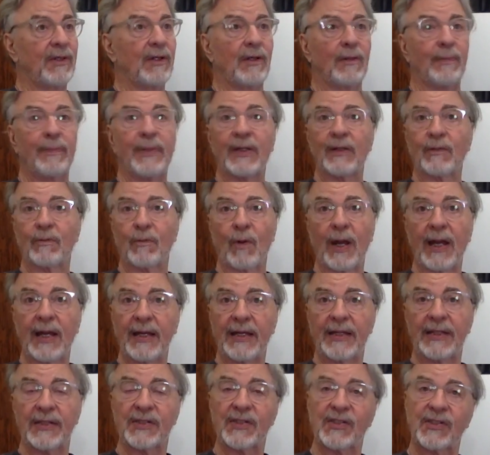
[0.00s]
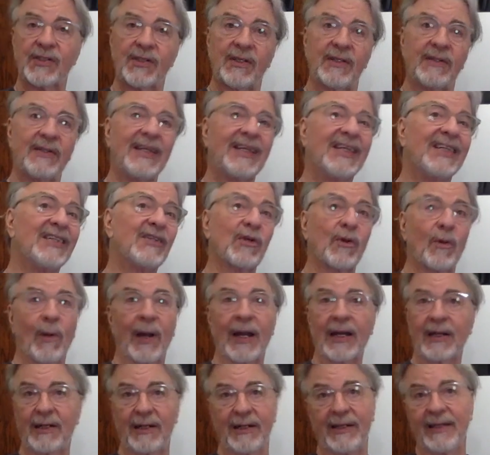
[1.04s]
being raised
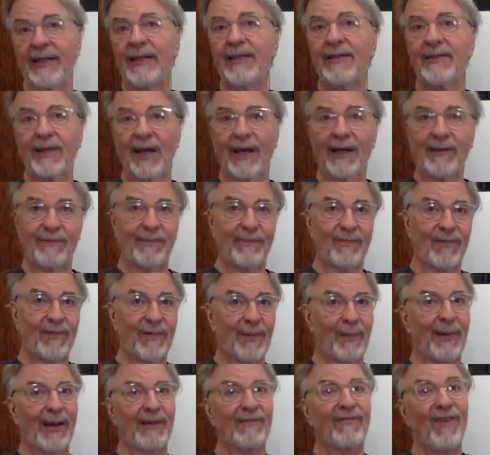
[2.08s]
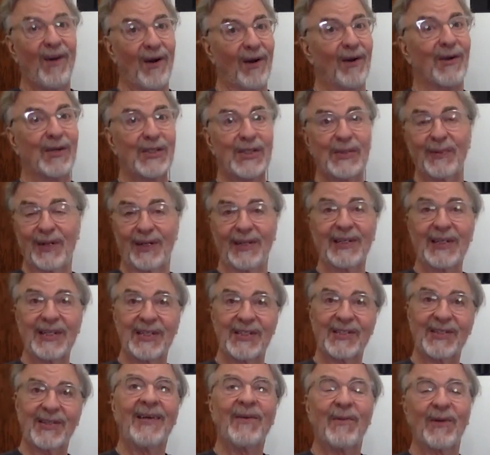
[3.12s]
indirectly, not from my folks, but at
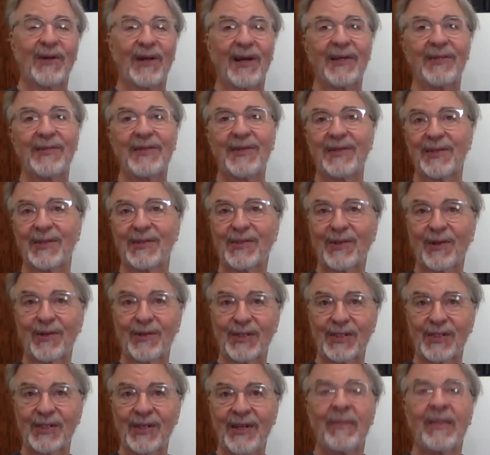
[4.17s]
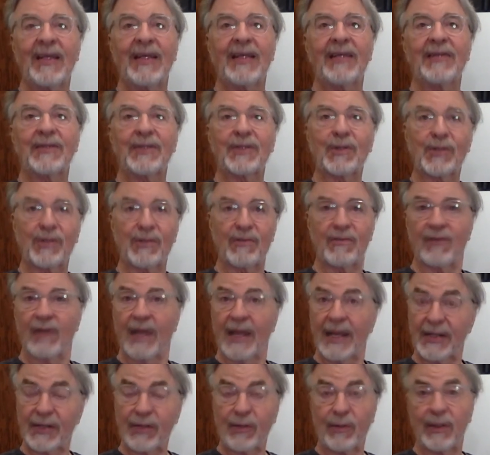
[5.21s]
least when I attended church, in the Church of the
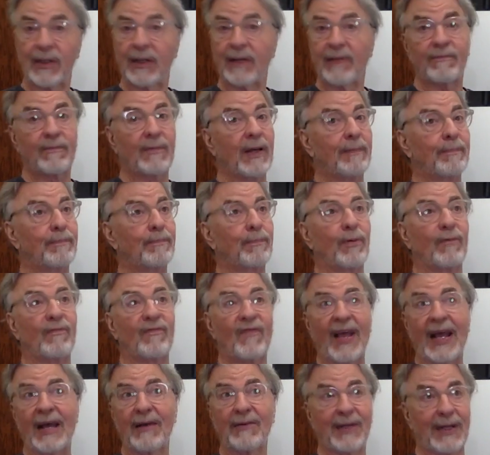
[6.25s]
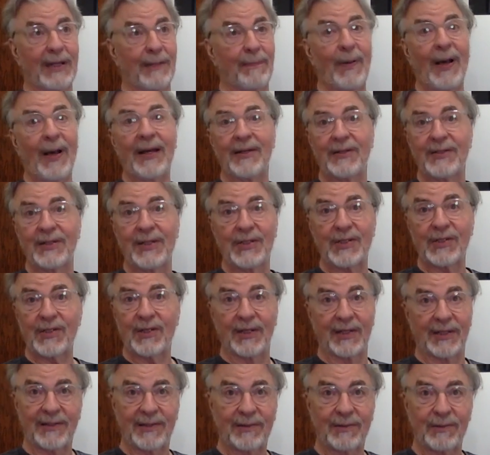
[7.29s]
Nazarene, a profoundly
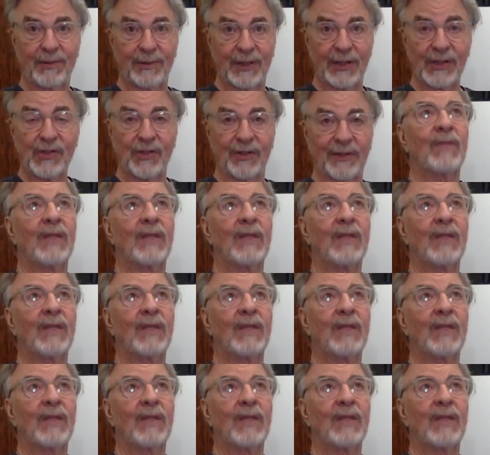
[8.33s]
pietistic tradition.